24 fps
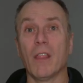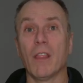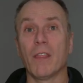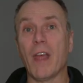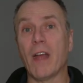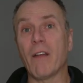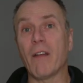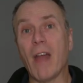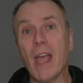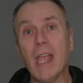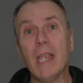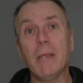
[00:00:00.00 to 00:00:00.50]

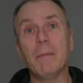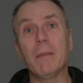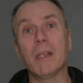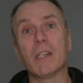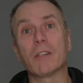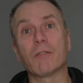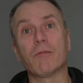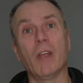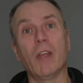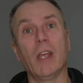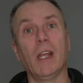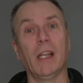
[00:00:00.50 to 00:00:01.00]
Their aim
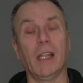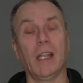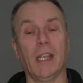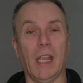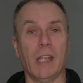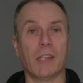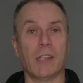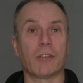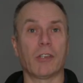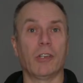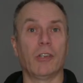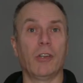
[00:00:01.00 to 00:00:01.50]

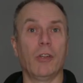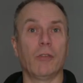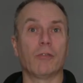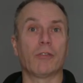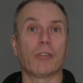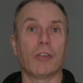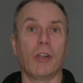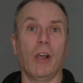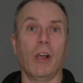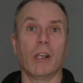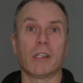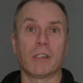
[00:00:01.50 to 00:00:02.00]
is to
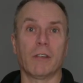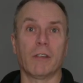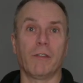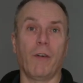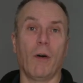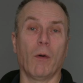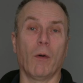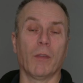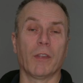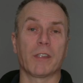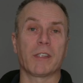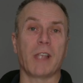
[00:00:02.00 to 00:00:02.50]
neutralise the
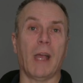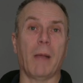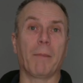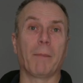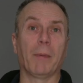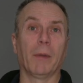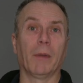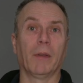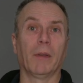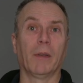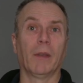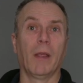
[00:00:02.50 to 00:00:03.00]
fault that's
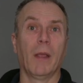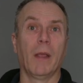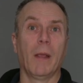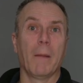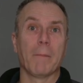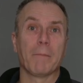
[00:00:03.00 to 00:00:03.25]
happened.